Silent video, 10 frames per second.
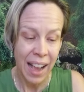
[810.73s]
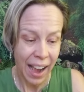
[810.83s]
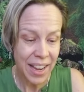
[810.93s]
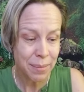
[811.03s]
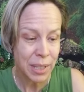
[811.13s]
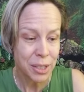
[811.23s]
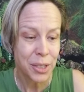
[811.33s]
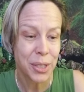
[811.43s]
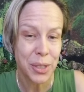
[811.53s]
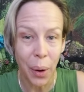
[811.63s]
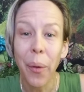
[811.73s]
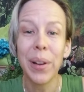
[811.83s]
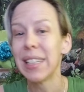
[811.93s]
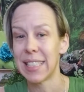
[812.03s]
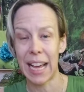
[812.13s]
I am so
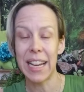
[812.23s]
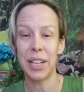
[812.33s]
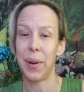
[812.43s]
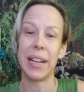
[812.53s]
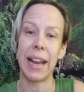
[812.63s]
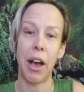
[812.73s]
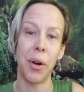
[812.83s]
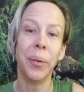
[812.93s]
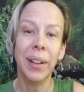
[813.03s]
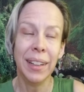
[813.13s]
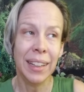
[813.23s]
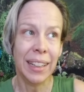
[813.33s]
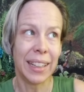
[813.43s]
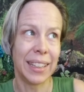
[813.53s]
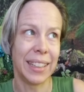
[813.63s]
excited right now
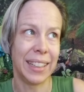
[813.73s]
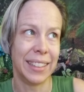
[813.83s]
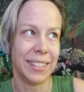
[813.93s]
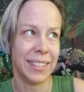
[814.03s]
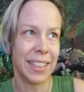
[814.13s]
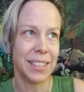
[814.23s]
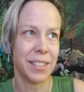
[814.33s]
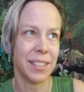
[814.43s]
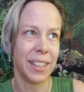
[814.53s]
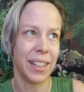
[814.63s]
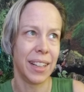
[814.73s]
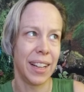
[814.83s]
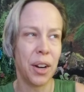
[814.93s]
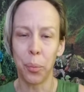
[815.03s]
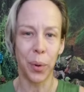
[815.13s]
in
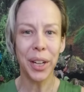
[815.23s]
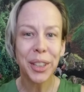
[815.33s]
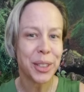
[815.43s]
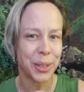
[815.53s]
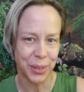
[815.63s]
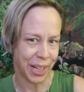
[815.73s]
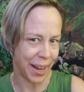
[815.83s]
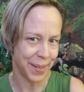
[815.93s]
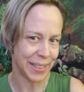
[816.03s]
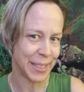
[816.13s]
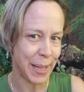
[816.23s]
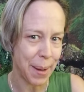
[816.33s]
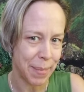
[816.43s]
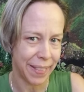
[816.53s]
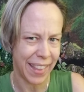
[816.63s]
a weird kind of
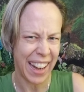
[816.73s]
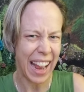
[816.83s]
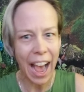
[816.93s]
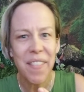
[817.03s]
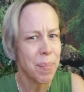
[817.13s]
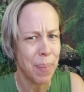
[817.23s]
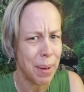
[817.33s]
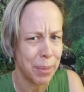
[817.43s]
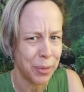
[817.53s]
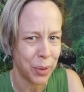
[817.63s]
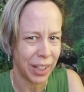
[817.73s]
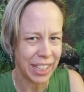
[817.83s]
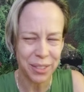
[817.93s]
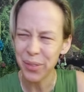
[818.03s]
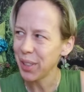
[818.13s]
excitement that I haven't been before.
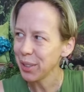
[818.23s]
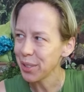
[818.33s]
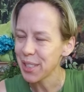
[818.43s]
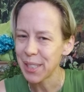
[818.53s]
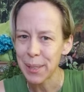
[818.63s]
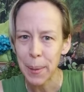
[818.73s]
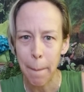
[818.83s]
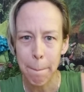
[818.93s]
Like, it feels